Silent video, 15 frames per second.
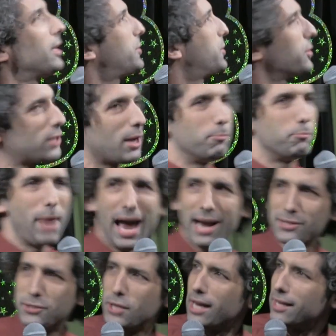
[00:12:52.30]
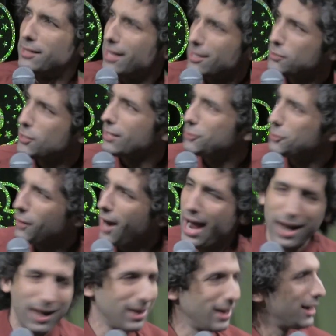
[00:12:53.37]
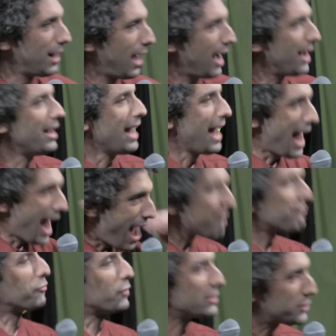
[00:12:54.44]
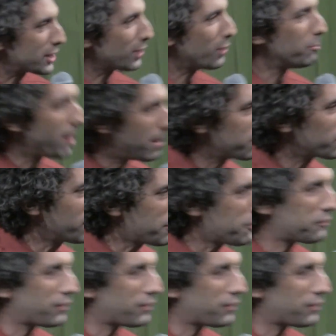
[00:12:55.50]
this is amazing, this is great. Every single member of